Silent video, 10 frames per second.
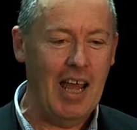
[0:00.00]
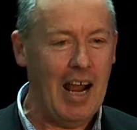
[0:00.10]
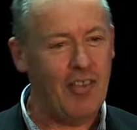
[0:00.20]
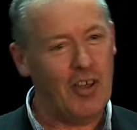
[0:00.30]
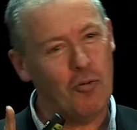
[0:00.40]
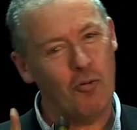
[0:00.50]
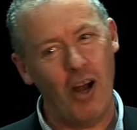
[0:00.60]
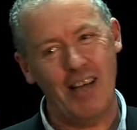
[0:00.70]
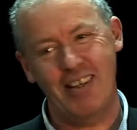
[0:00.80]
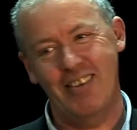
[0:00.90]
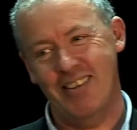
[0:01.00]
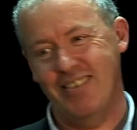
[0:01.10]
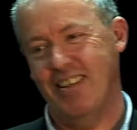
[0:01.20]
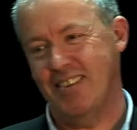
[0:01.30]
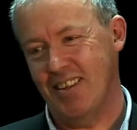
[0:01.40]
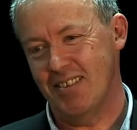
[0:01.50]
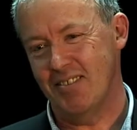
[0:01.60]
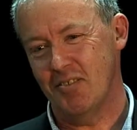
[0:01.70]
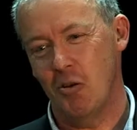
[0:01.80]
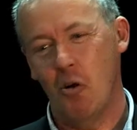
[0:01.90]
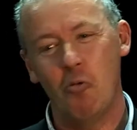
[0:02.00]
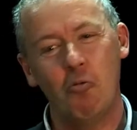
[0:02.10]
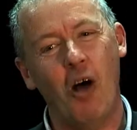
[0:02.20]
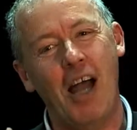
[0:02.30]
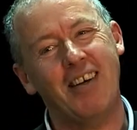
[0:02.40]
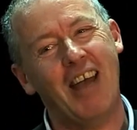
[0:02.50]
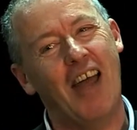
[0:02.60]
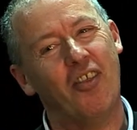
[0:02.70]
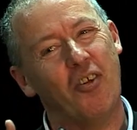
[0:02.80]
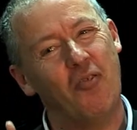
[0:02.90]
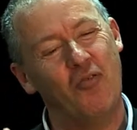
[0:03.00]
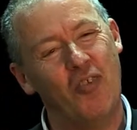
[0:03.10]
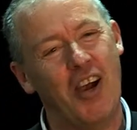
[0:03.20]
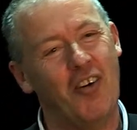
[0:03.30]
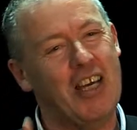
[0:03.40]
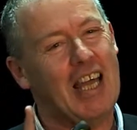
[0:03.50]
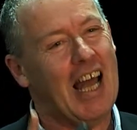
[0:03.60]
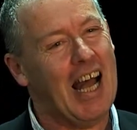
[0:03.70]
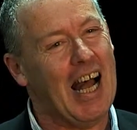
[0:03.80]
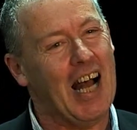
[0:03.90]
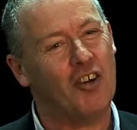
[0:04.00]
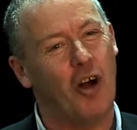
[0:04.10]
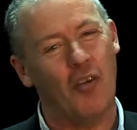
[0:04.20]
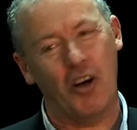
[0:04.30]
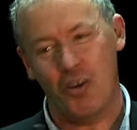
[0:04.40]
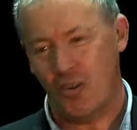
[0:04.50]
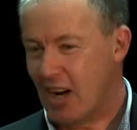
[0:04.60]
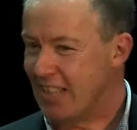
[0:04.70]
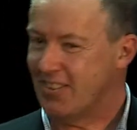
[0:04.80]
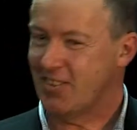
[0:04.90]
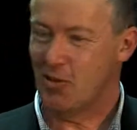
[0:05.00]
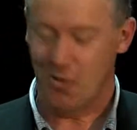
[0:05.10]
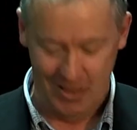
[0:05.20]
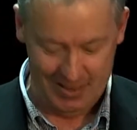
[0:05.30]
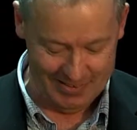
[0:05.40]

And then right in the centre, right at the very heart of a great story,